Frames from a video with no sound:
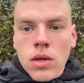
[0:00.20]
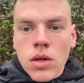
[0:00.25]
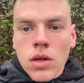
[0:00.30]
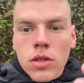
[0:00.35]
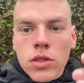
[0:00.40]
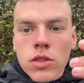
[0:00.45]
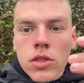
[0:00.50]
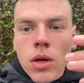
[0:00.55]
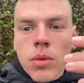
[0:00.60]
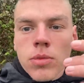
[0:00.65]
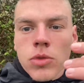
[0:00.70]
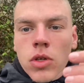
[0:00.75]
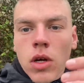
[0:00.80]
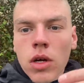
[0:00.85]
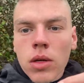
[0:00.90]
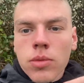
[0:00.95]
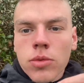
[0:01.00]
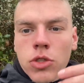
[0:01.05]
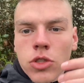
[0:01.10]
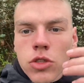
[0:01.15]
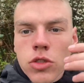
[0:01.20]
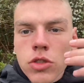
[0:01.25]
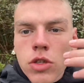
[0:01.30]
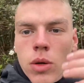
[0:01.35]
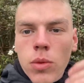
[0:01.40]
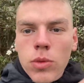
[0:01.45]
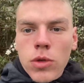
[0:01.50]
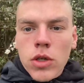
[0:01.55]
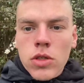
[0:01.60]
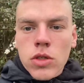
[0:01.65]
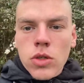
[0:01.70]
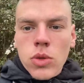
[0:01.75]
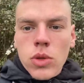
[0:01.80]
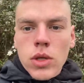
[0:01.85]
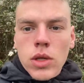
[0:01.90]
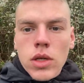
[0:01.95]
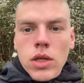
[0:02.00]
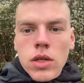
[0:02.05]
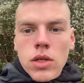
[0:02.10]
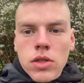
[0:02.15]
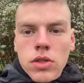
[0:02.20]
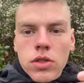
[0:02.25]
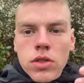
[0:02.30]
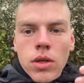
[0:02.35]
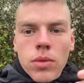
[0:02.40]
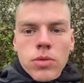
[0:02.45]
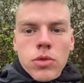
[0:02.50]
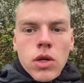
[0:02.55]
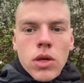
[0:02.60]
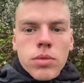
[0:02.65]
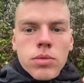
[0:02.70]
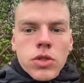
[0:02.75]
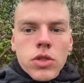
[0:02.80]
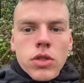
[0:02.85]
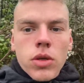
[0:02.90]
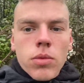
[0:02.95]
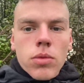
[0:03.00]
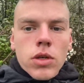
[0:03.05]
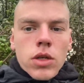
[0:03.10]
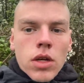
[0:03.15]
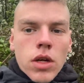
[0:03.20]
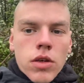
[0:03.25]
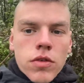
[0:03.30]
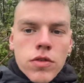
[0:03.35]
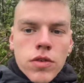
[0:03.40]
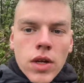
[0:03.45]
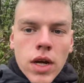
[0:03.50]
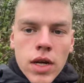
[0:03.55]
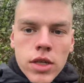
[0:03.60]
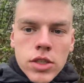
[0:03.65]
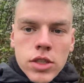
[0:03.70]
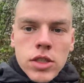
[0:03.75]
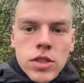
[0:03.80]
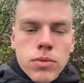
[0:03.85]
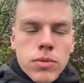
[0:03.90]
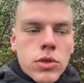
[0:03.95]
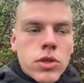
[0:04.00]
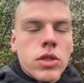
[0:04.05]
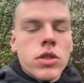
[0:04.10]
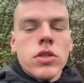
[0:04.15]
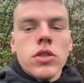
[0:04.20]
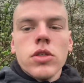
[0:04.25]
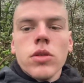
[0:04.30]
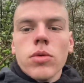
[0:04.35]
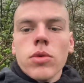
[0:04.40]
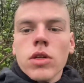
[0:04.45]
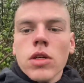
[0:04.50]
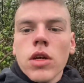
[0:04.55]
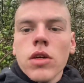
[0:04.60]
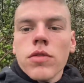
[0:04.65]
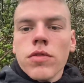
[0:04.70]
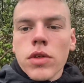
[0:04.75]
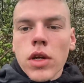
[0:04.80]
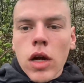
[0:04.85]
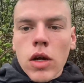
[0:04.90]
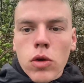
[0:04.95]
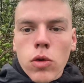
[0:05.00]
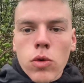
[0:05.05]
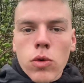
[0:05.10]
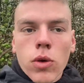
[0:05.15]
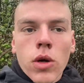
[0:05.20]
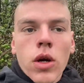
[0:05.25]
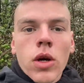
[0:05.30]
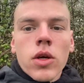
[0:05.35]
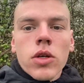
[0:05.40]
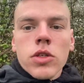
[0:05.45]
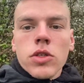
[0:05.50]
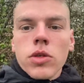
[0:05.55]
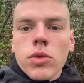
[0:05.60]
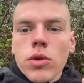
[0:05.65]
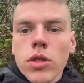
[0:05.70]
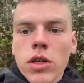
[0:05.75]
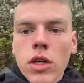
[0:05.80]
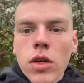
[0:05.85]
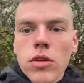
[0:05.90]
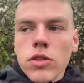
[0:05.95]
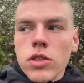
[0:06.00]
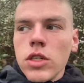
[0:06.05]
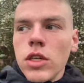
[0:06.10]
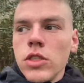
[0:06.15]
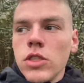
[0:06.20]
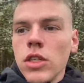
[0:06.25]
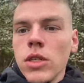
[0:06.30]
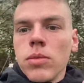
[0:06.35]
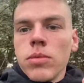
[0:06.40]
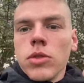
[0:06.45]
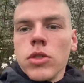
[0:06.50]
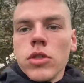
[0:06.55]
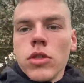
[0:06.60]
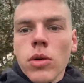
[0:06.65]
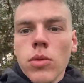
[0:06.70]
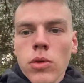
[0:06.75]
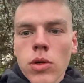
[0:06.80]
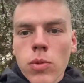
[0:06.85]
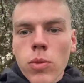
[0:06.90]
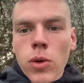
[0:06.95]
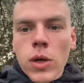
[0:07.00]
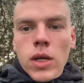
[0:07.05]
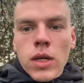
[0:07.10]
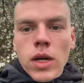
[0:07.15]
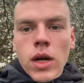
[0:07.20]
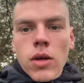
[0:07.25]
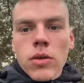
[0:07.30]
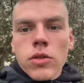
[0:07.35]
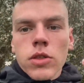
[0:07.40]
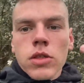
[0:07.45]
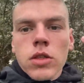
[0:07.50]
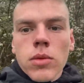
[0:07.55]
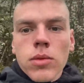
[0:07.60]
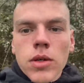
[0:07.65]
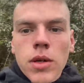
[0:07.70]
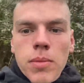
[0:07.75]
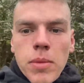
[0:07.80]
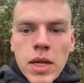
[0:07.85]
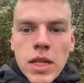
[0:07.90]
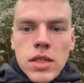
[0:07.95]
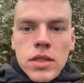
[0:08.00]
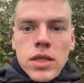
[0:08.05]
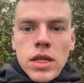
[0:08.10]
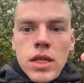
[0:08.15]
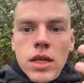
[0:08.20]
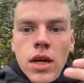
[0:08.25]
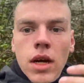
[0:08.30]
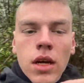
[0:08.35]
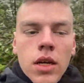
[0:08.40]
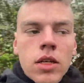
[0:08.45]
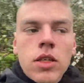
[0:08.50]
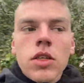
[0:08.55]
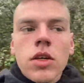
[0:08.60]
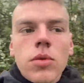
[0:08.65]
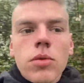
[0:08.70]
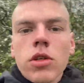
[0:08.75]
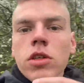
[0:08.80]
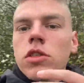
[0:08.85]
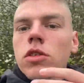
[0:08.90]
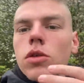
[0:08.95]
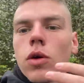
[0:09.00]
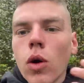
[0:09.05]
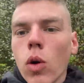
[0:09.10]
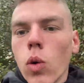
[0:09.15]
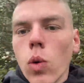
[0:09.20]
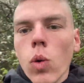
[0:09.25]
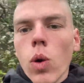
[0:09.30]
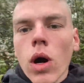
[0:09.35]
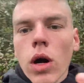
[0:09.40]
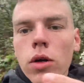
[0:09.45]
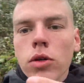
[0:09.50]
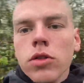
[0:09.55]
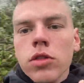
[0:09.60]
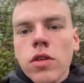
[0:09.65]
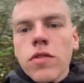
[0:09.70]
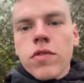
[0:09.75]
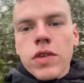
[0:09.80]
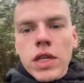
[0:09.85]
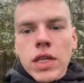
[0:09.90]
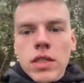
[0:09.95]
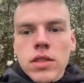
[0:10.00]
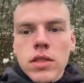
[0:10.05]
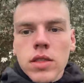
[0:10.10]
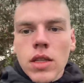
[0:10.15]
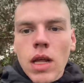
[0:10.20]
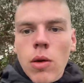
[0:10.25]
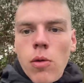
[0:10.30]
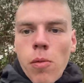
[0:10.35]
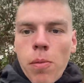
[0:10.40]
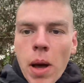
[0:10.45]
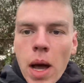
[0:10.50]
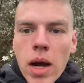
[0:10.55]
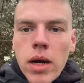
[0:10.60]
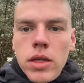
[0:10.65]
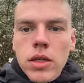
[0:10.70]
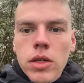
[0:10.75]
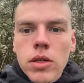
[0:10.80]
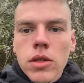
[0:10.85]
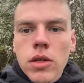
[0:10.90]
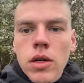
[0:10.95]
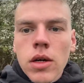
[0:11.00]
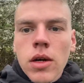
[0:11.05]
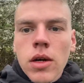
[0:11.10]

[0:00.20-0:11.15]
sometimes you don't want to do it sometimes you don't want to go for that achievement you don't want to go for that goal you don't want to go to the gym you don't want to work out you don't want to meditate you don't want to do a whole host of things that will better you